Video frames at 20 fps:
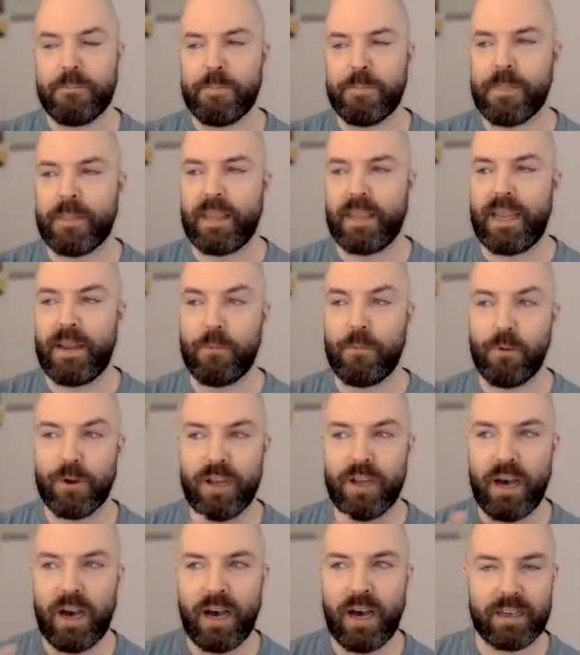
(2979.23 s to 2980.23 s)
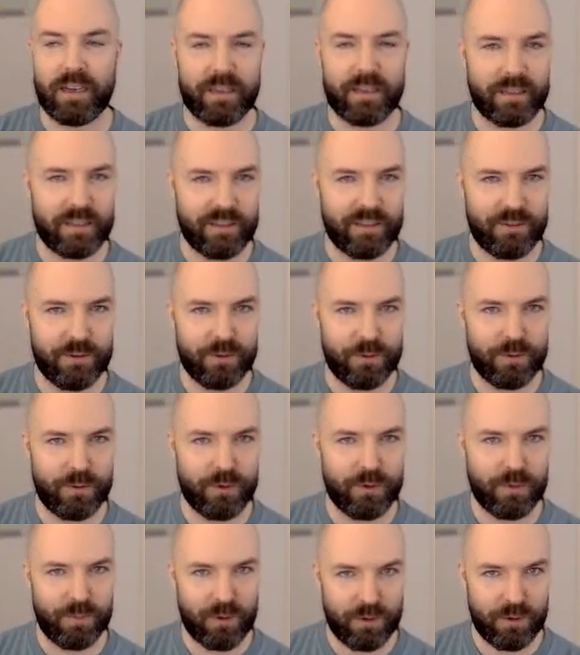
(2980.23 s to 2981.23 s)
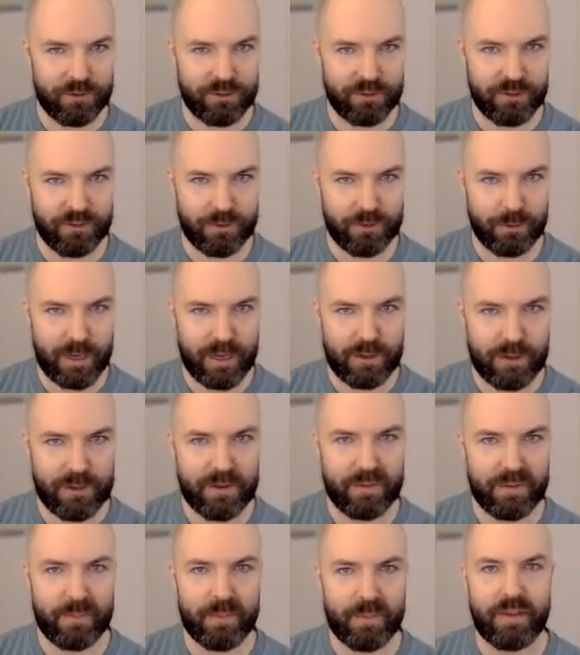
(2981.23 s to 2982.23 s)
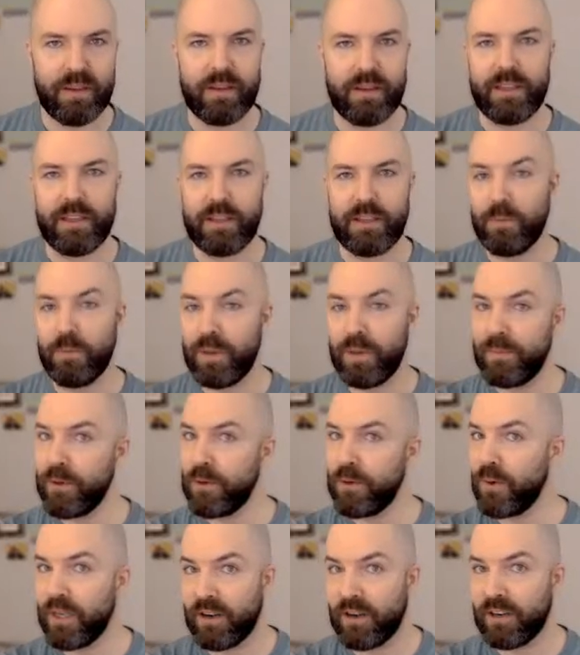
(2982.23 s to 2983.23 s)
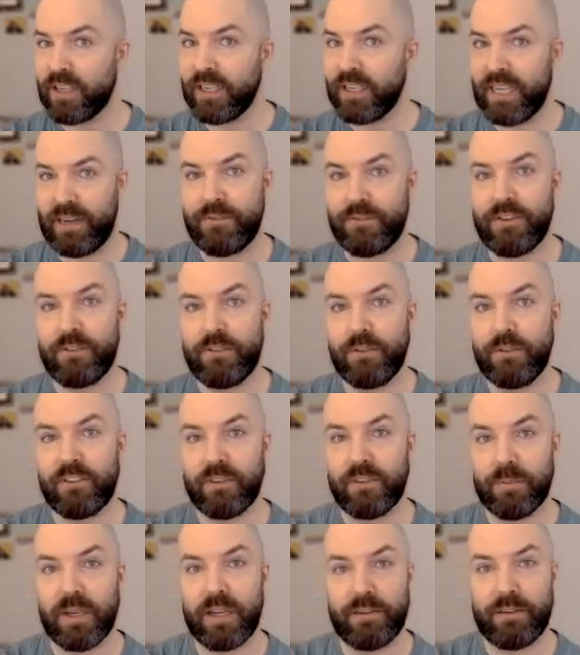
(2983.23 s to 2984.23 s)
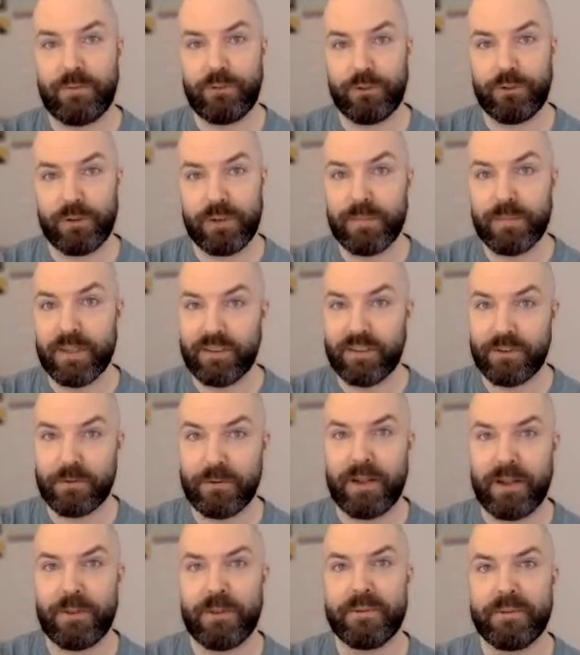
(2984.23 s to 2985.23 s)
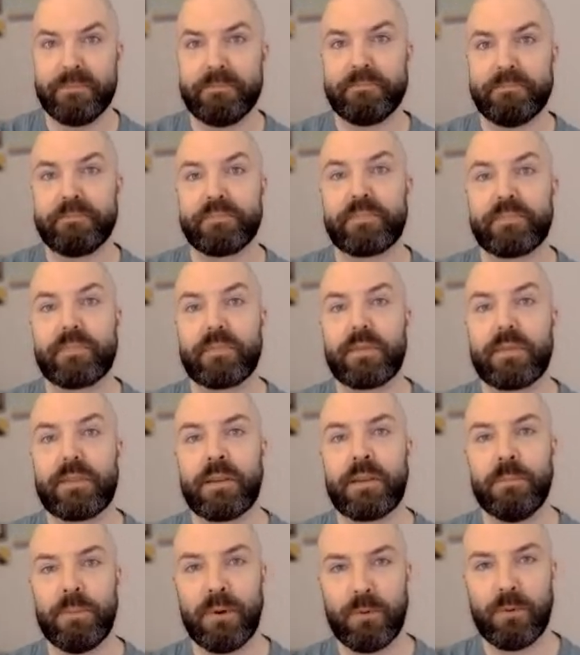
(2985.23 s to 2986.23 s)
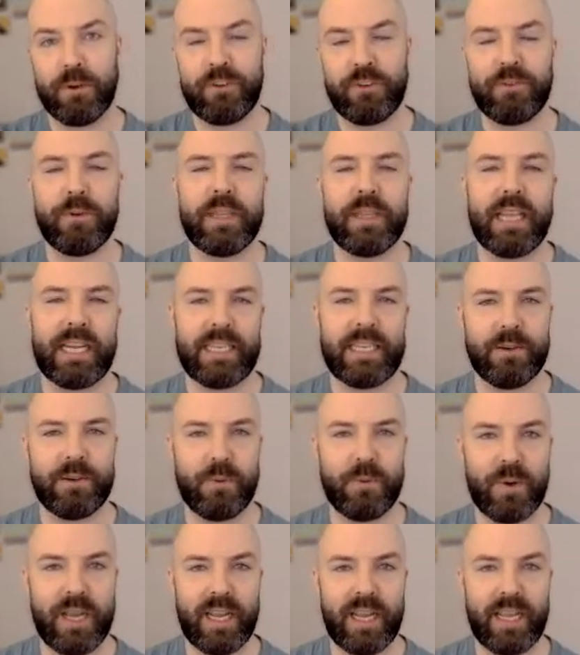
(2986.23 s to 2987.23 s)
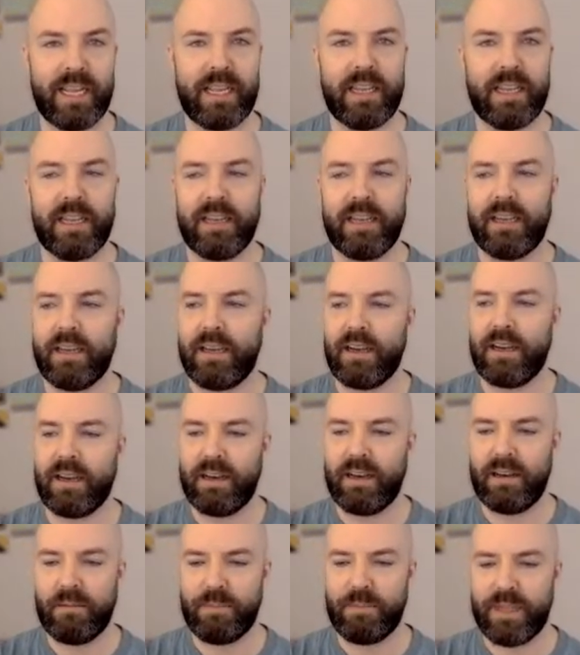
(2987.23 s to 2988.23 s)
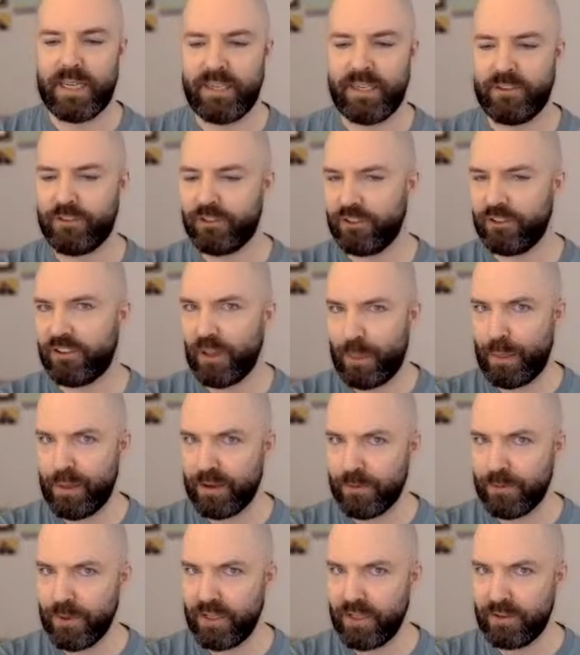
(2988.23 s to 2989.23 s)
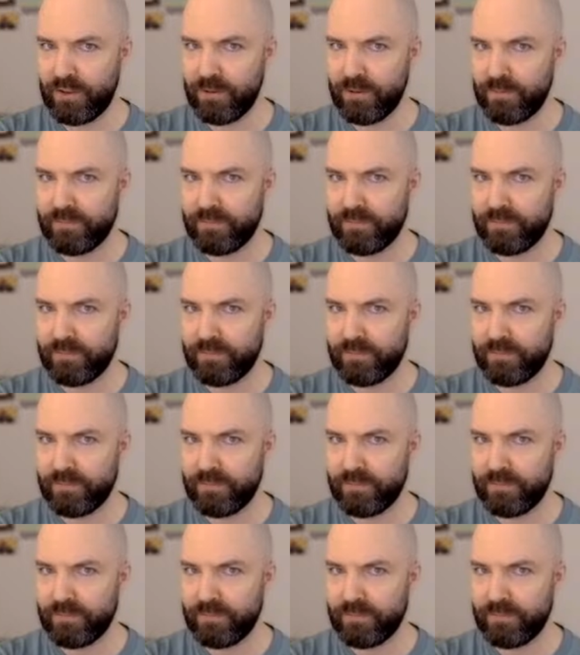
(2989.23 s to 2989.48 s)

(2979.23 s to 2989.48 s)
And we're not going to do compulsions around them. Maybe we are going to have to do some kind of treatment around them, but we're doing that in a way that it's just a thing we do,